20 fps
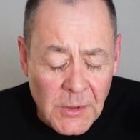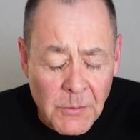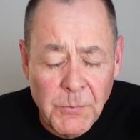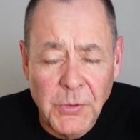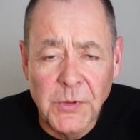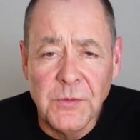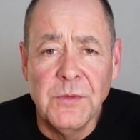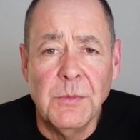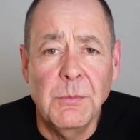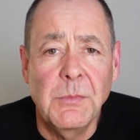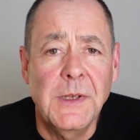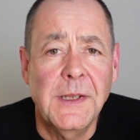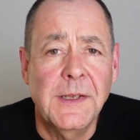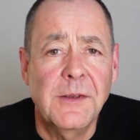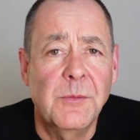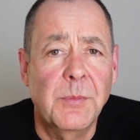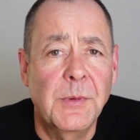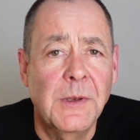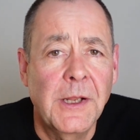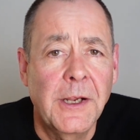Put some
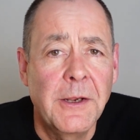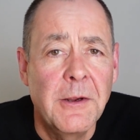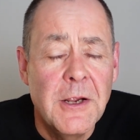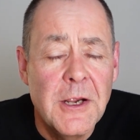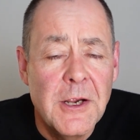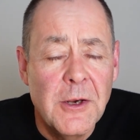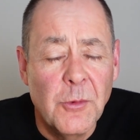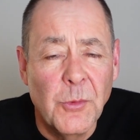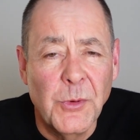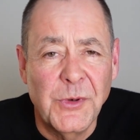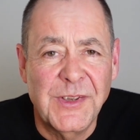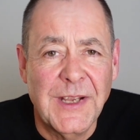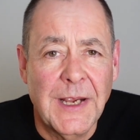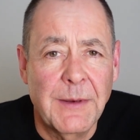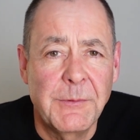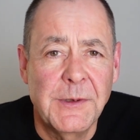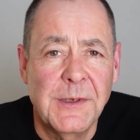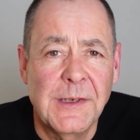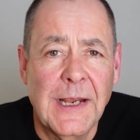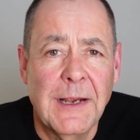links below. Always
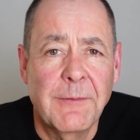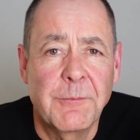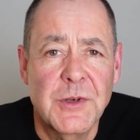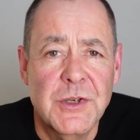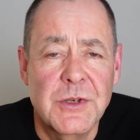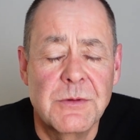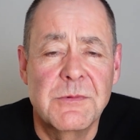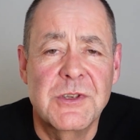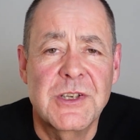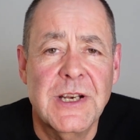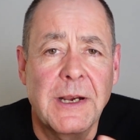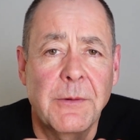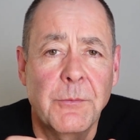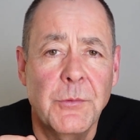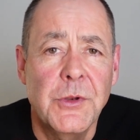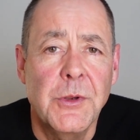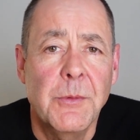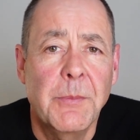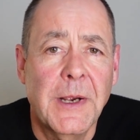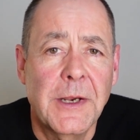happy to have a chat
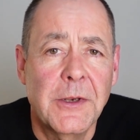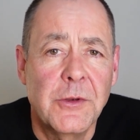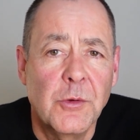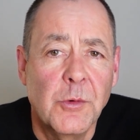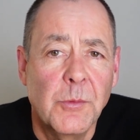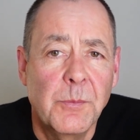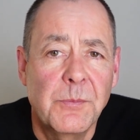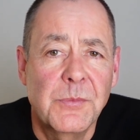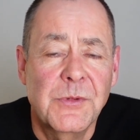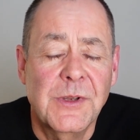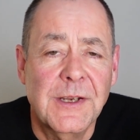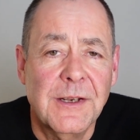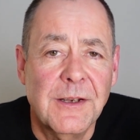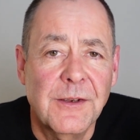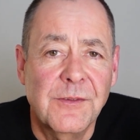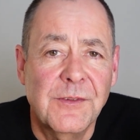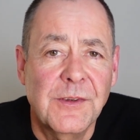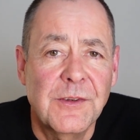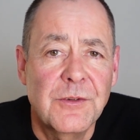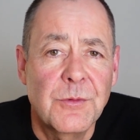with you about your particular
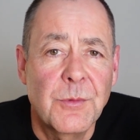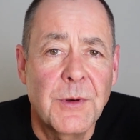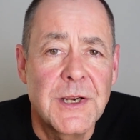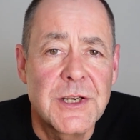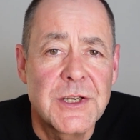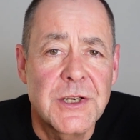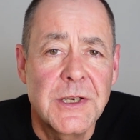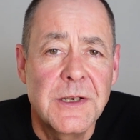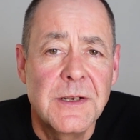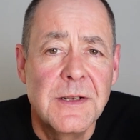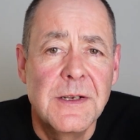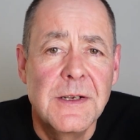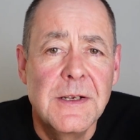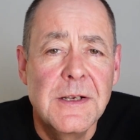situation.